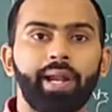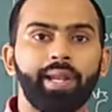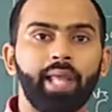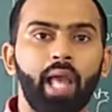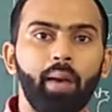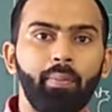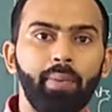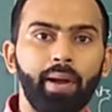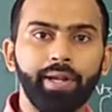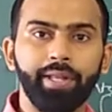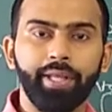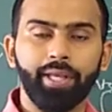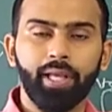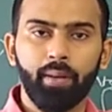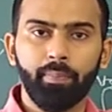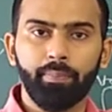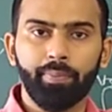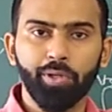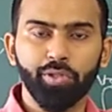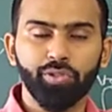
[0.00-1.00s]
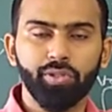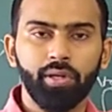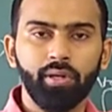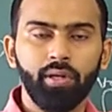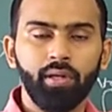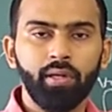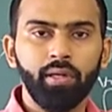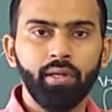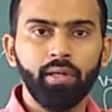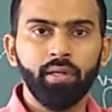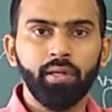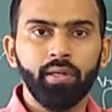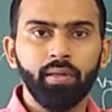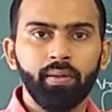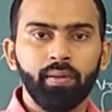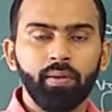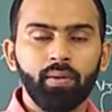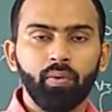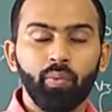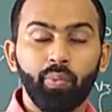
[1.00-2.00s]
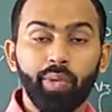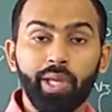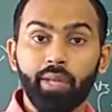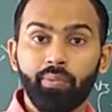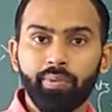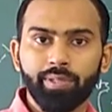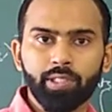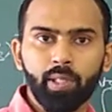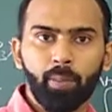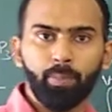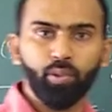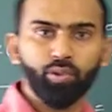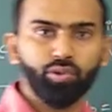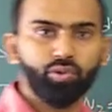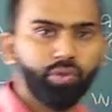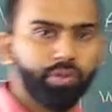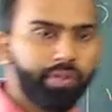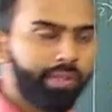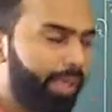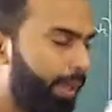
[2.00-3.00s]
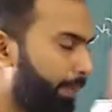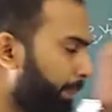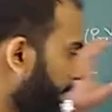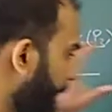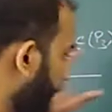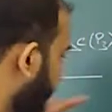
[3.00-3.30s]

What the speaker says: adiabatic compression, where we are supposed to keep